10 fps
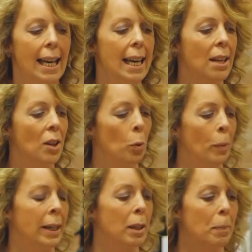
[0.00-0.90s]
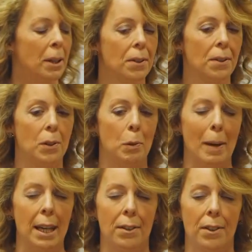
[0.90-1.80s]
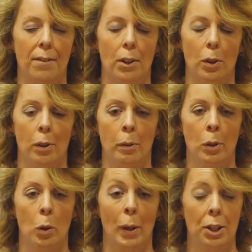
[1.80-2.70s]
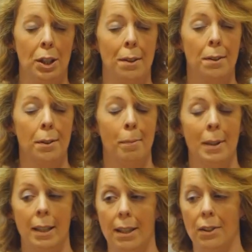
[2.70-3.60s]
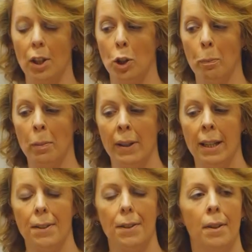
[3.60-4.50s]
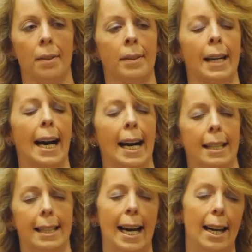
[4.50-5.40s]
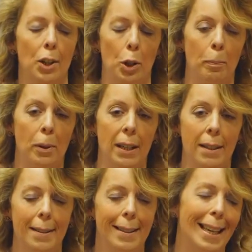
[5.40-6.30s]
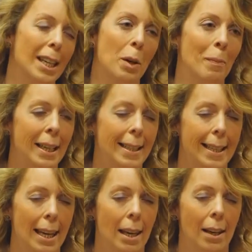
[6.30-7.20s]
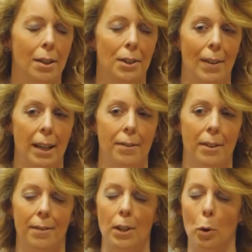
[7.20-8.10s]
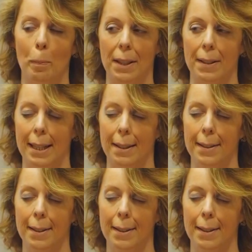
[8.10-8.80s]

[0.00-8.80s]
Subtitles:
In your workbooks, there's space for questions and discussion points and action points that you might see as relevant for your business.